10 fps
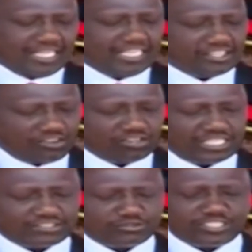in
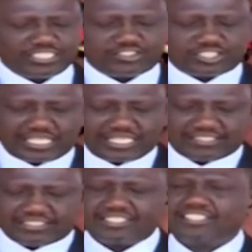order to
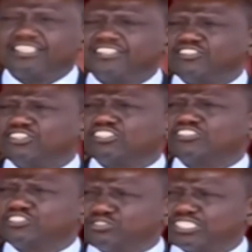discharge your
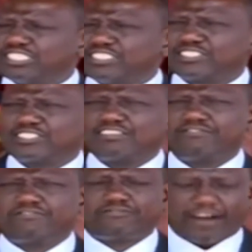duties
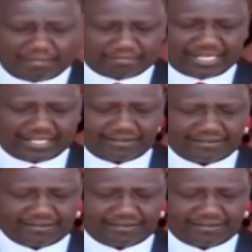firmly,